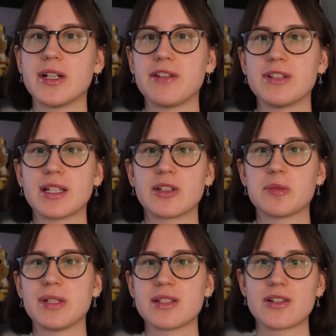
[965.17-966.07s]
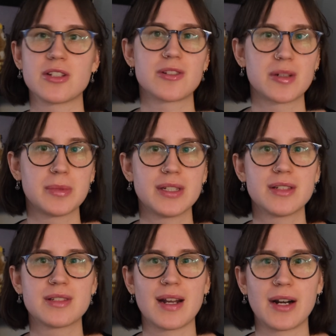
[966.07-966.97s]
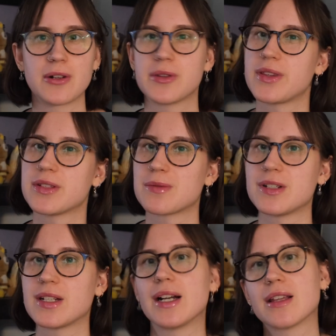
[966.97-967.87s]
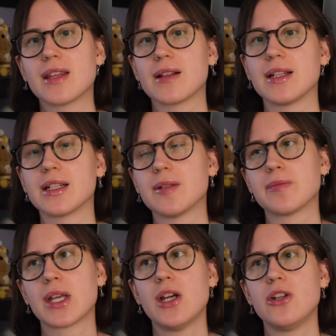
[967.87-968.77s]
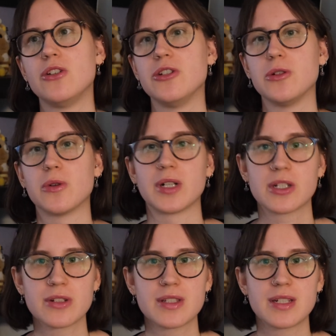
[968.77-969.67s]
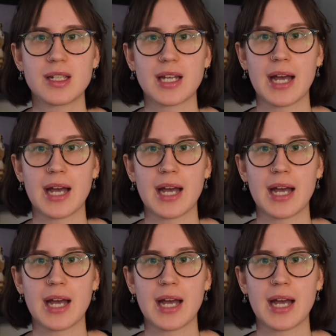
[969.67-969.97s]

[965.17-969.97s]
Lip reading: I feel like there's been such a surplus, and I don't know that this one did anything like new or interesting.